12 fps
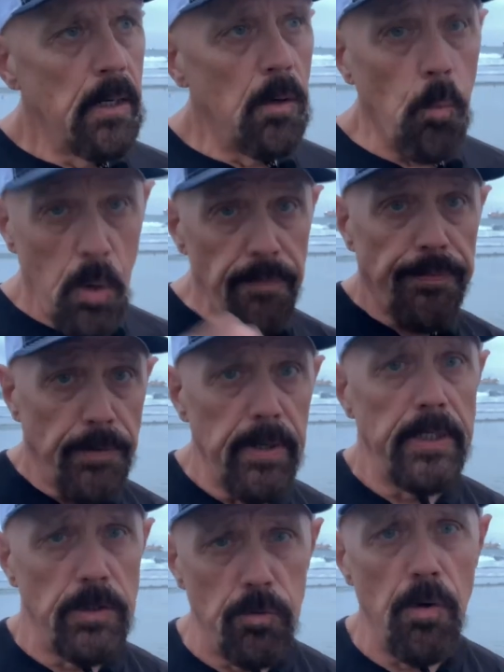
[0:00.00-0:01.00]
We
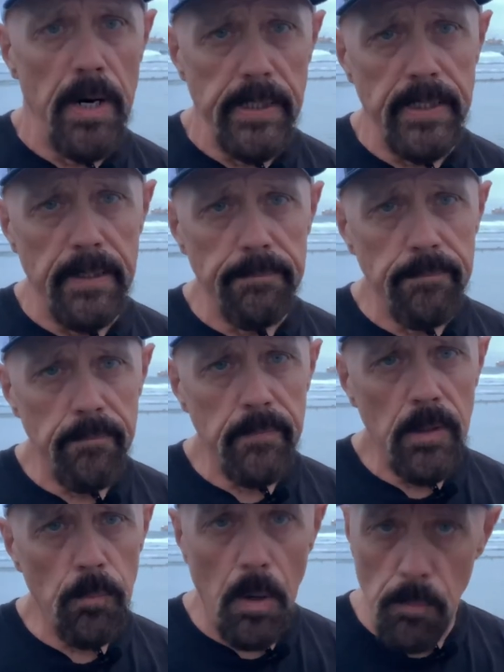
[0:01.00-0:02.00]
freeze grunion.
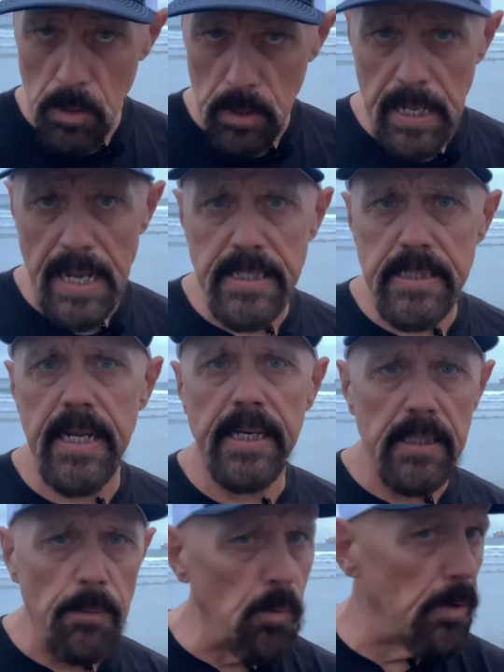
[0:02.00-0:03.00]
When we're allowed to take
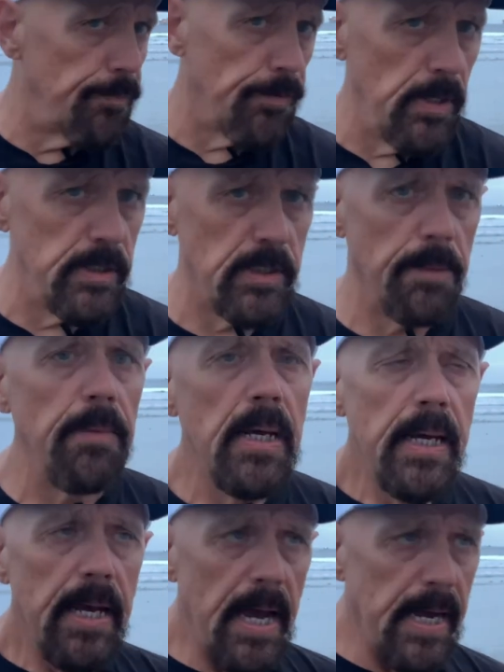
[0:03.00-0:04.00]
them, we freeze them
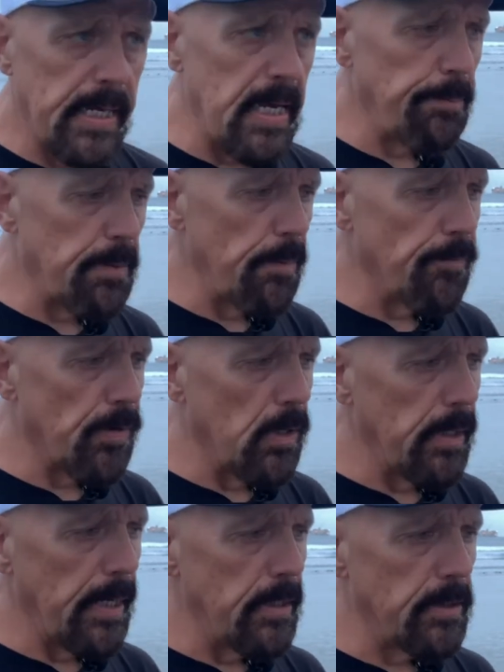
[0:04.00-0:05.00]
and keep them for a
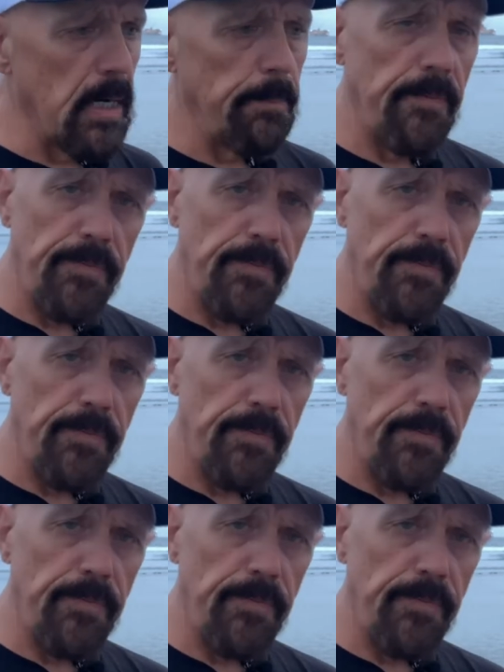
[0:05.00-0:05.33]
later time.